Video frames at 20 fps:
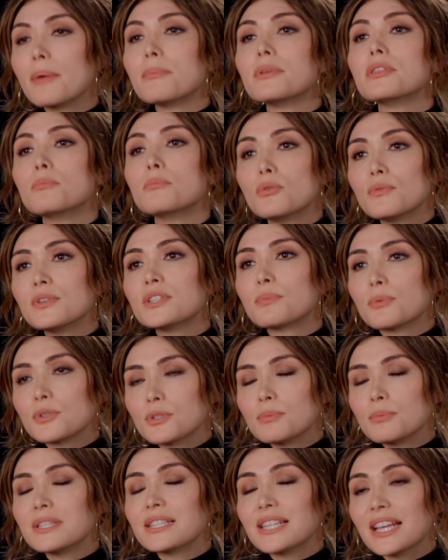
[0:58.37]
I mean, the movie's
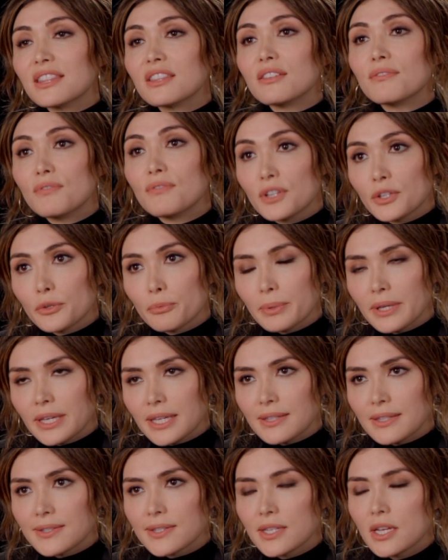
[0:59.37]
supposed to be set in the
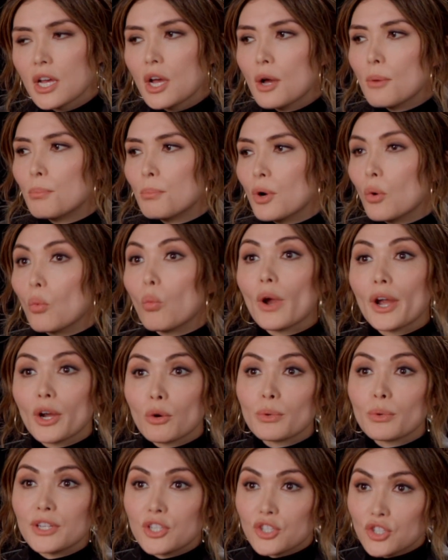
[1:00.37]
Philippines, but
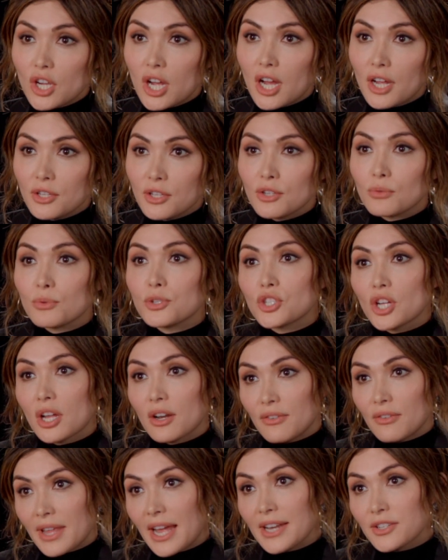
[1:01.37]
where we shot, you know, we
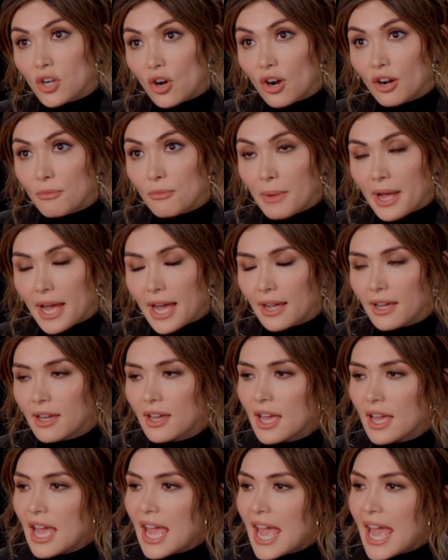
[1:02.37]
shot on that tarmac
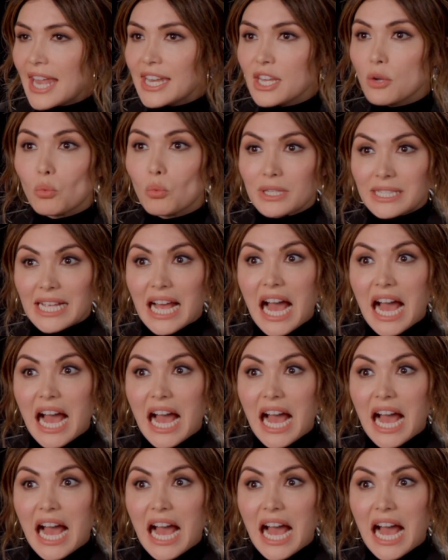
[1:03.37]
and it was